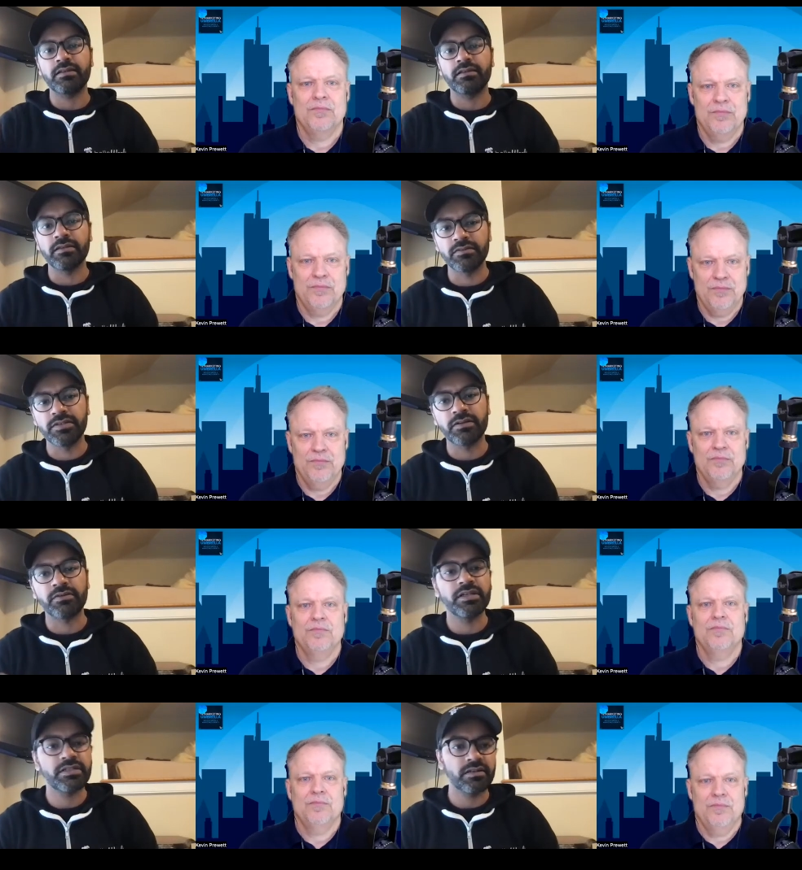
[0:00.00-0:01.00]
Speaker 1: you know
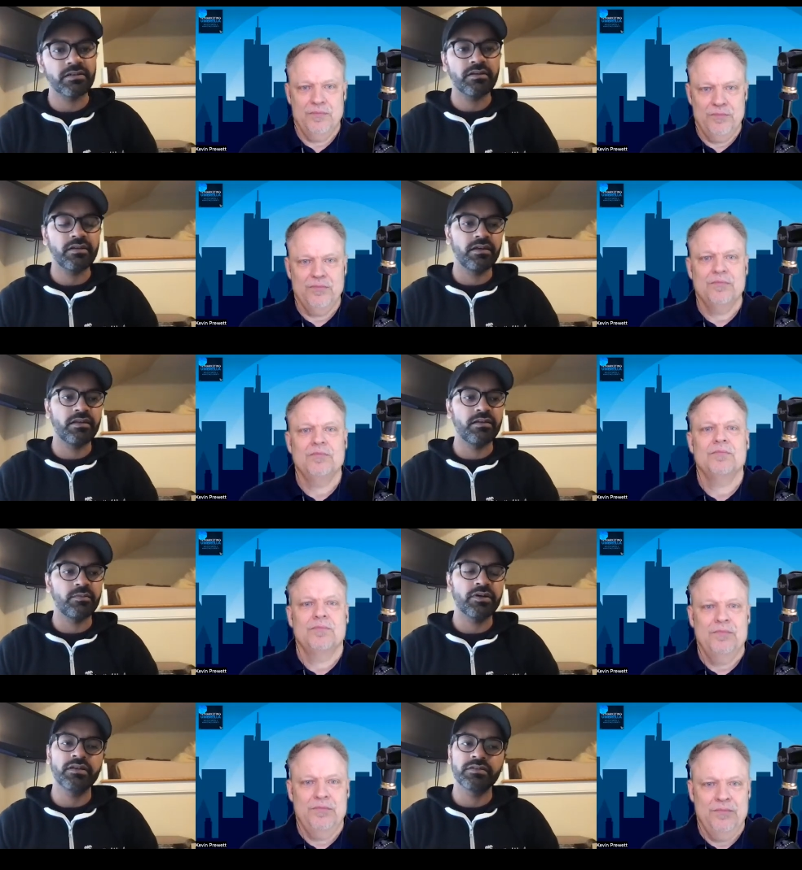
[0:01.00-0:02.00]
generation. And and
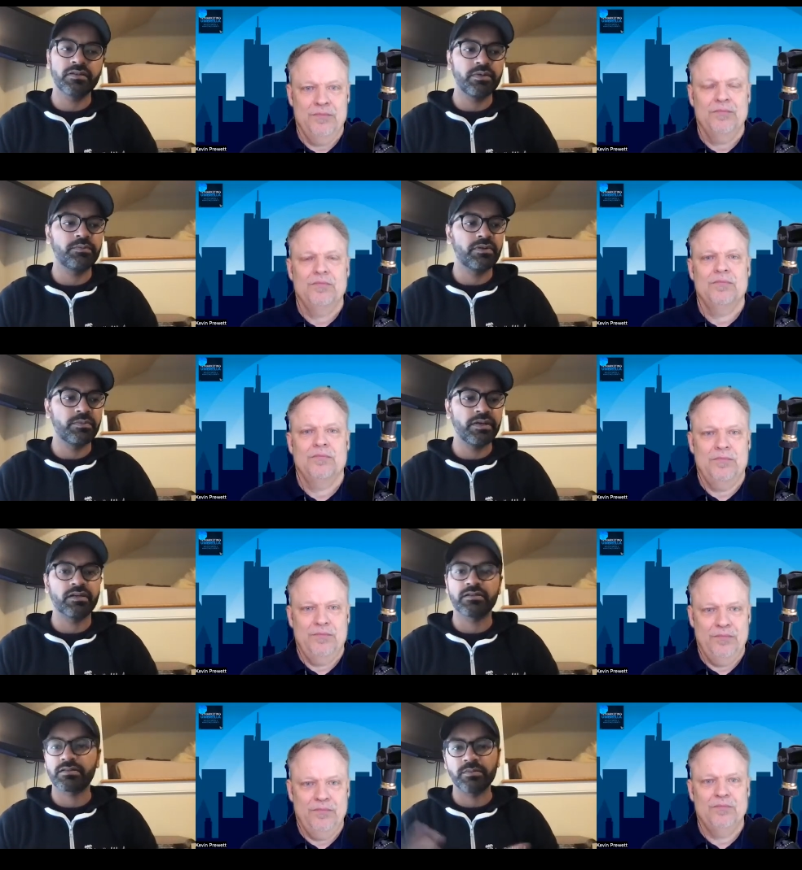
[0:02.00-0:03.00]
marketing is going to be pretty big
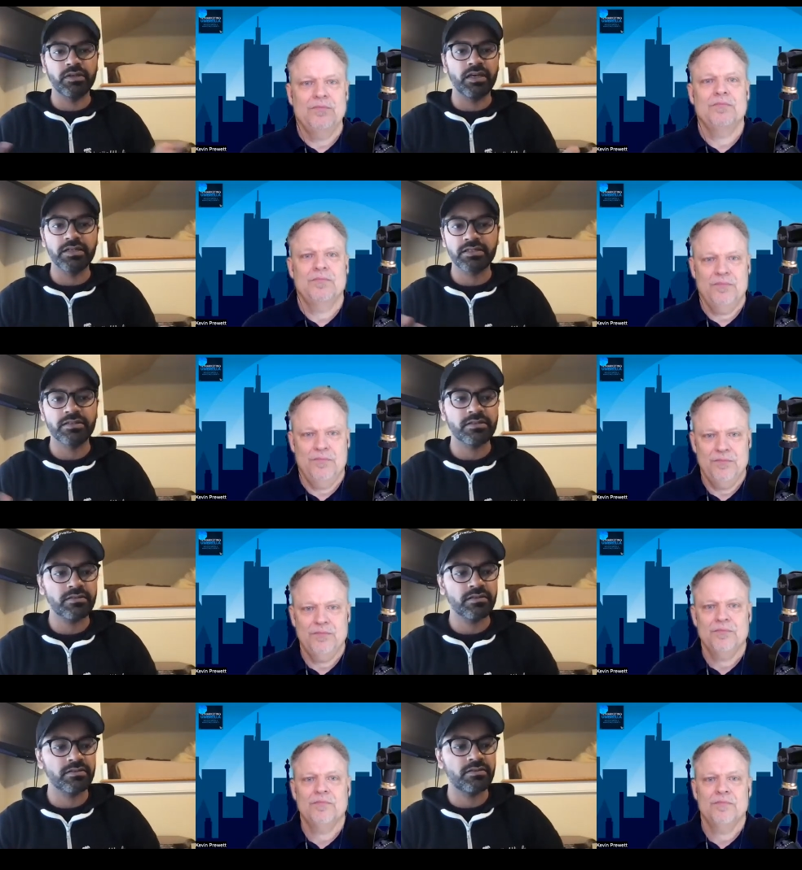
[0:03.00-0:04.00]
because communication is
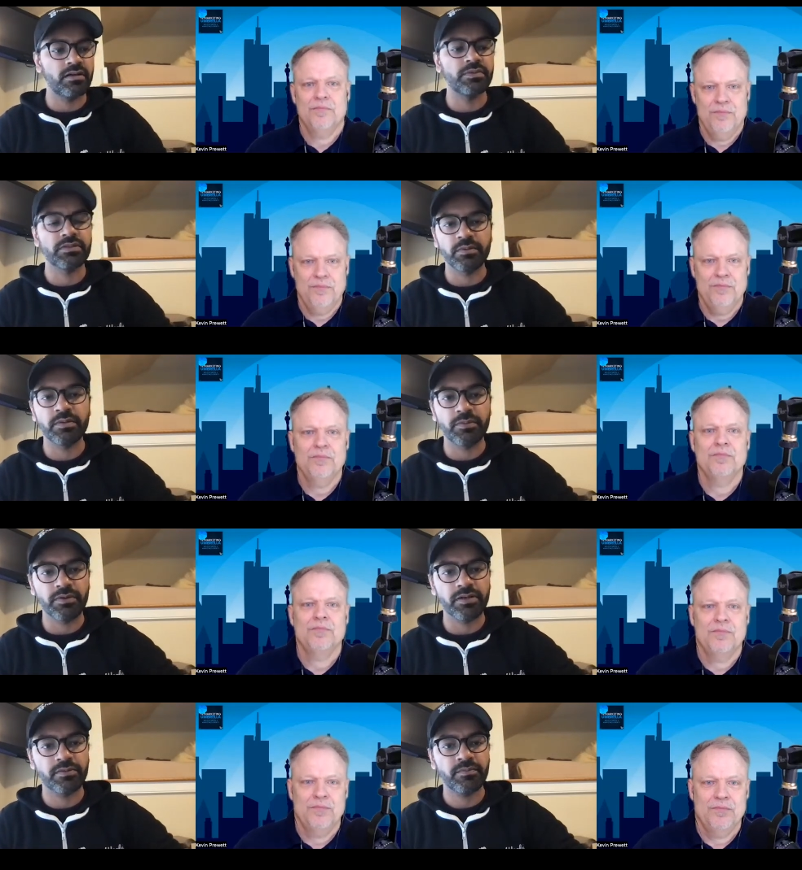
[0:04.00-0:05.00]
is always going to be
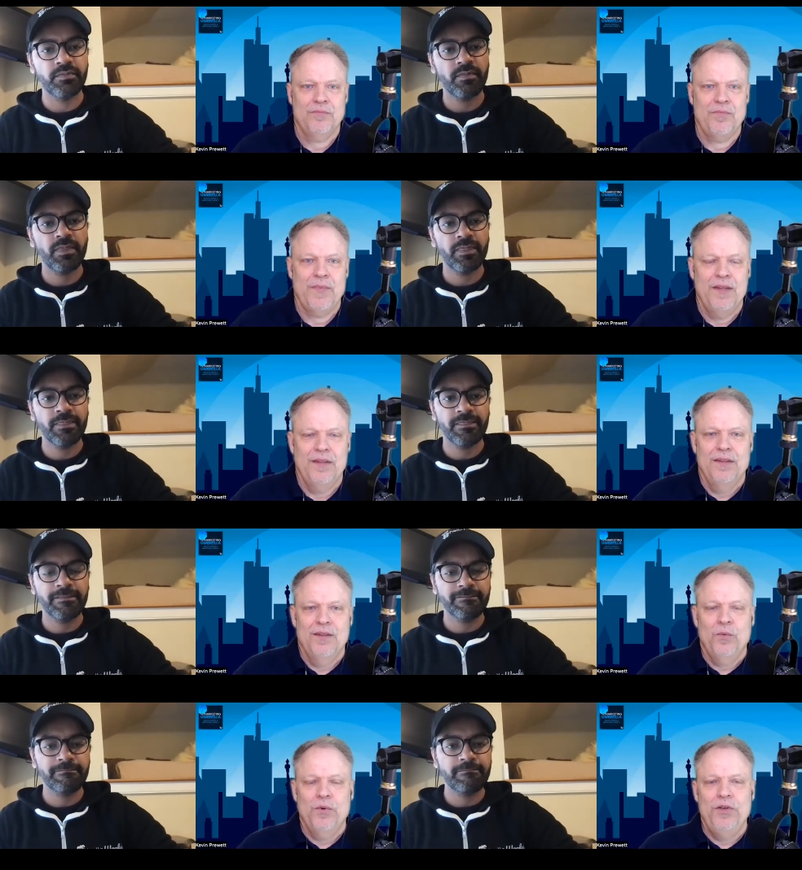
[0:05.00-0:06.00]
important.
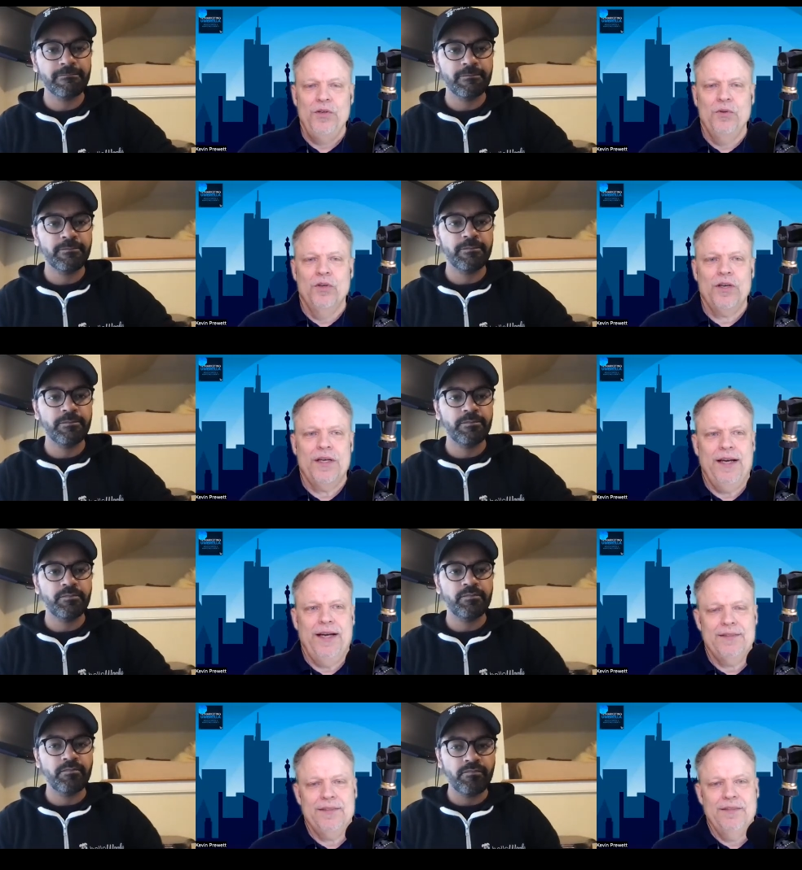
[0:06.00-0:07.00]
Speaker 2: When you look
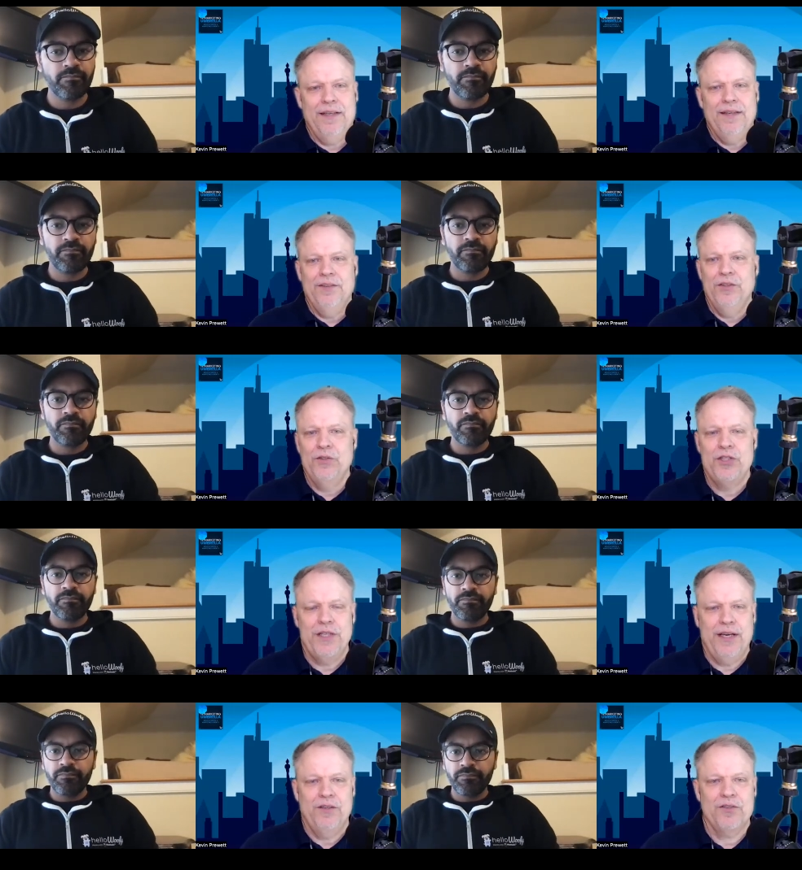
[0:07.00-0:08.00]
at at new
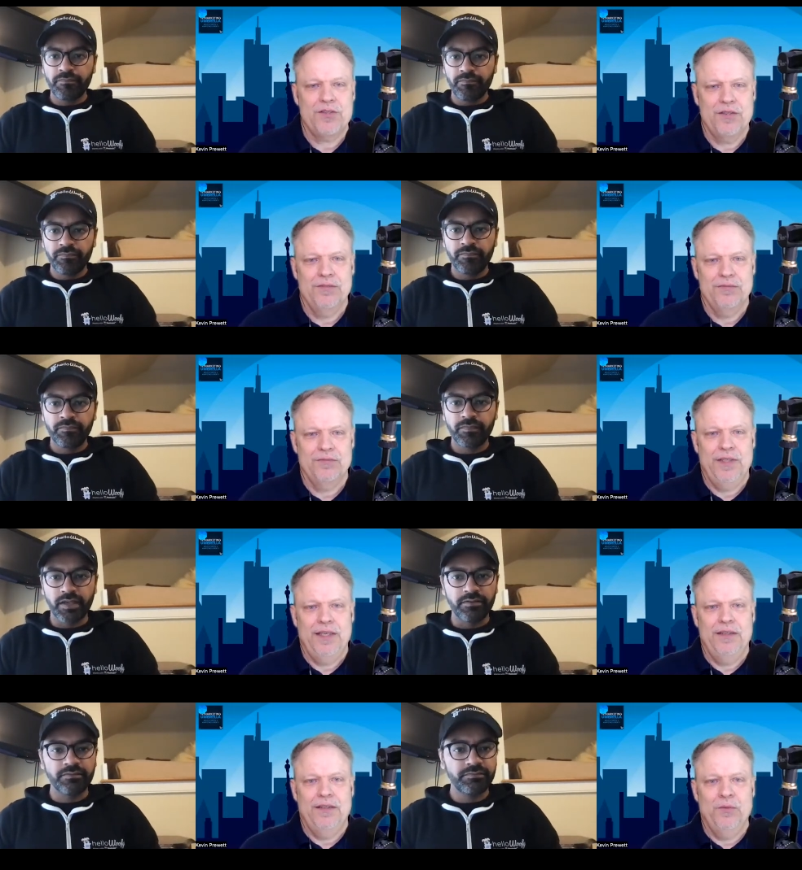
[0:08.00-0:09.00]
channels.
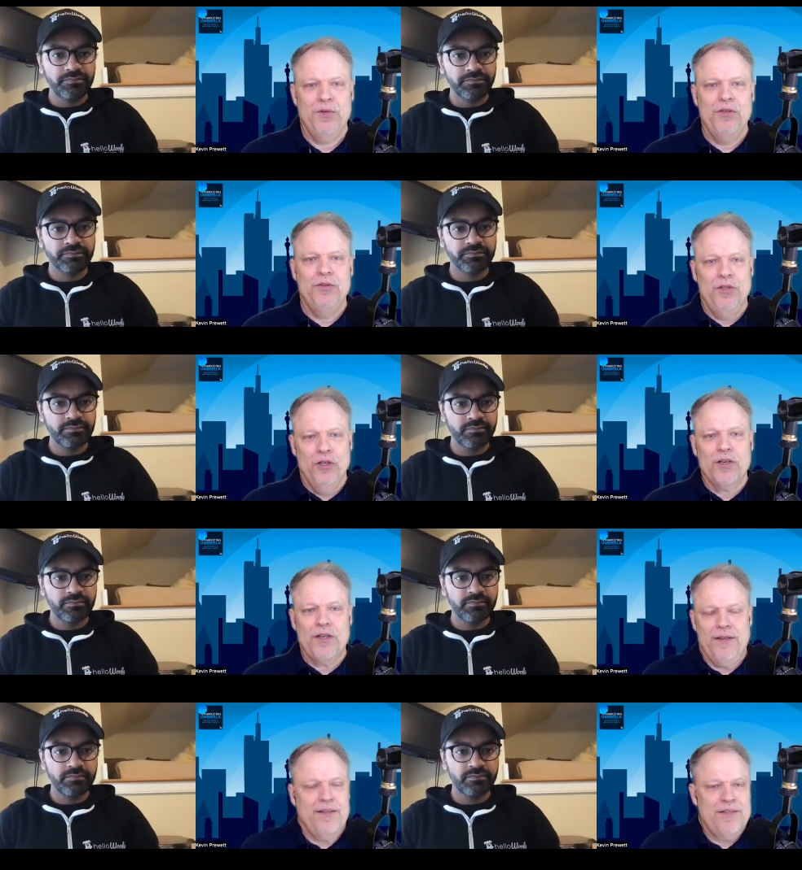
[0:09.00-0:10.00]
Yeah. And when you, you look
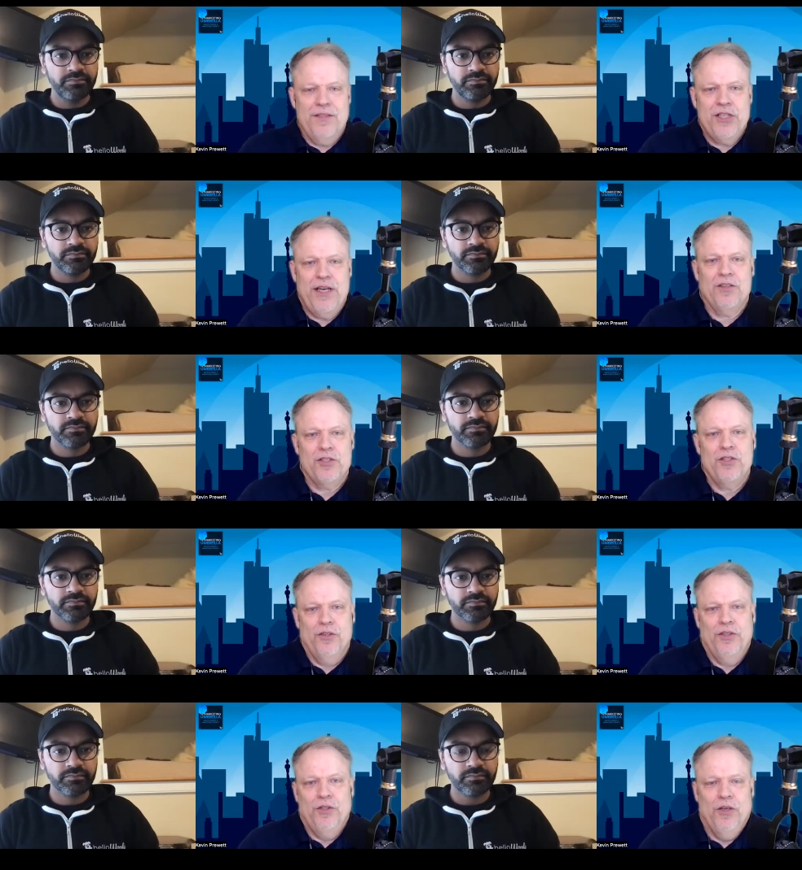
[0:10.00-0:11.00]
at, I guess, the channels
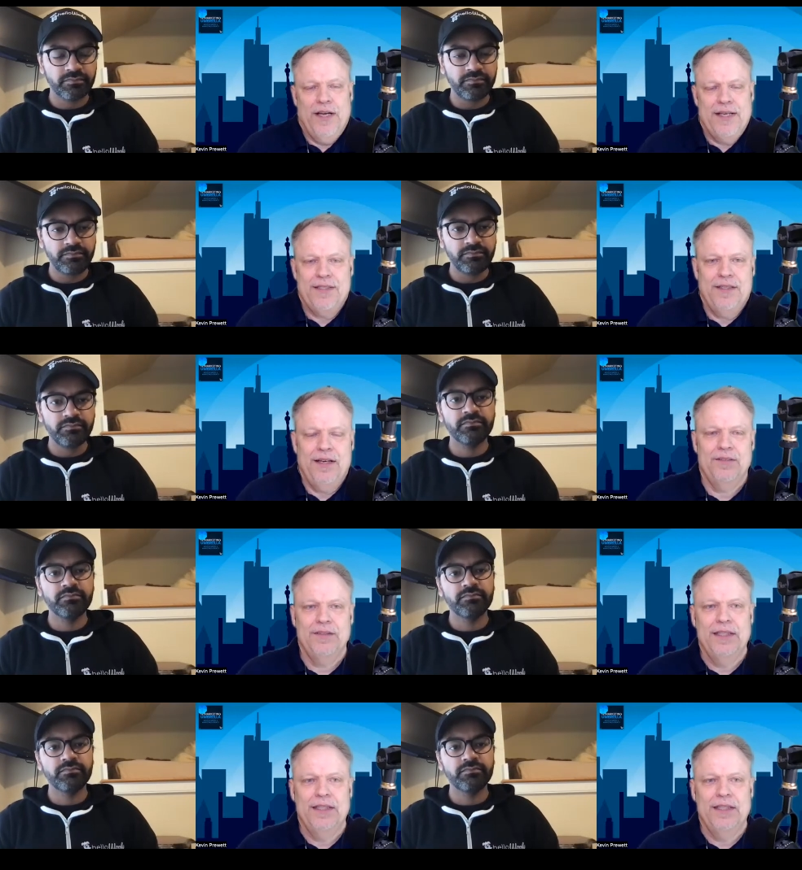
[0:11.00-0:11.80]
you're utilizing now,